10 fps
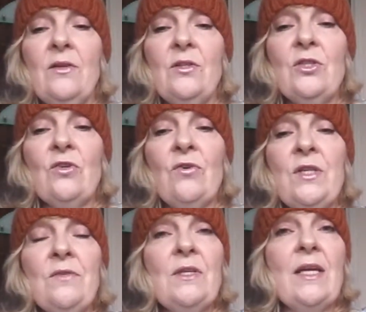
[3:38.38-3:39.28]
The
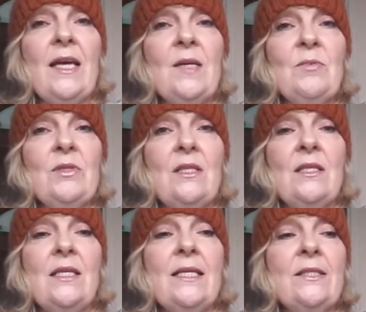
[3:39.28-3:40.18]
join of the cable to the
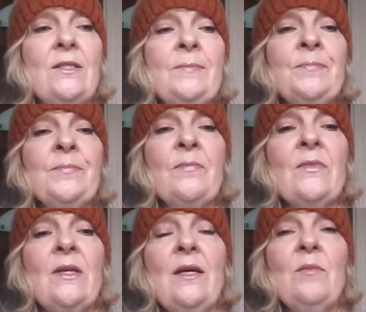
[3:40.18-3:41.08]
needle,
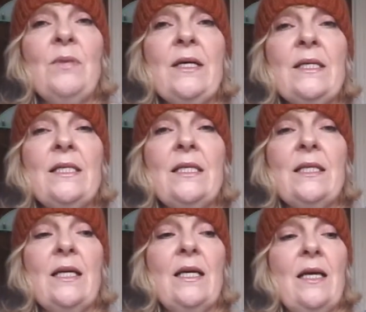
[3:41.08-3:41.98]
but
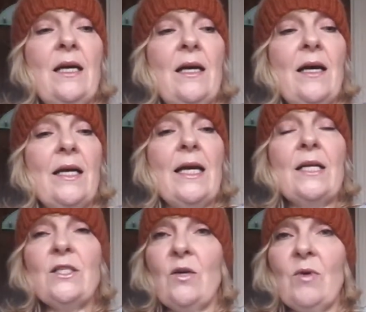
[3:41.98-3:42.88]
I
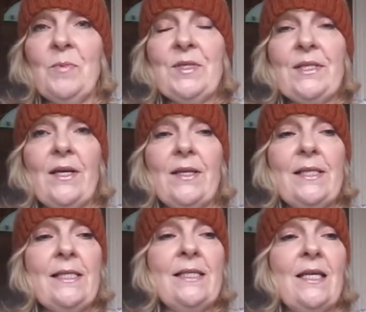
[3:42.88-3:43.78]
had to go up a
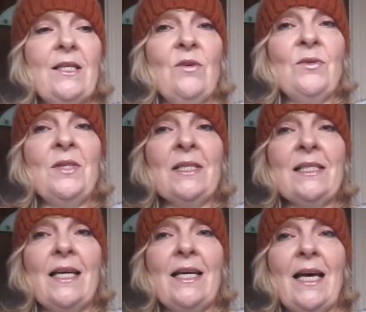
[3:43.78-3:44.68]
size, and the only
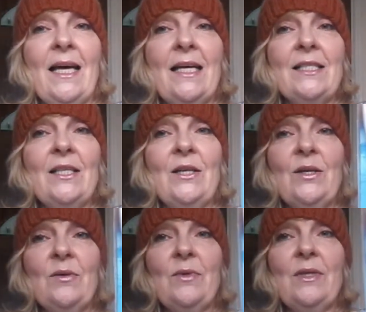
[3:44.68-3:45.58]
ones I had
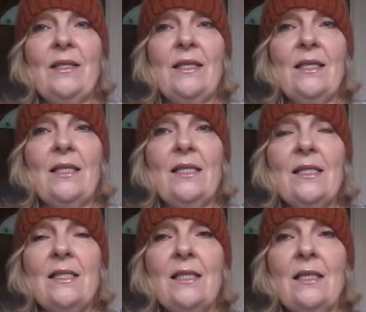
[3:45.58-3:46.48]
were
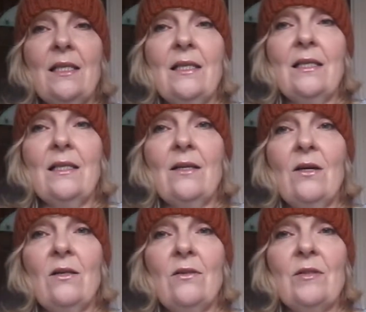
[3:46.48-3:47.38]
these
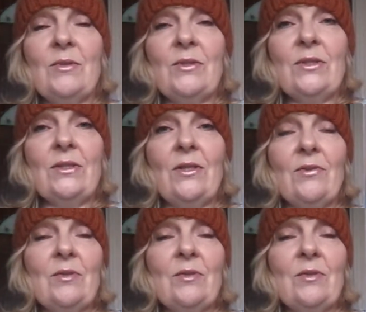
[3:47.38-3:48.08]
horrible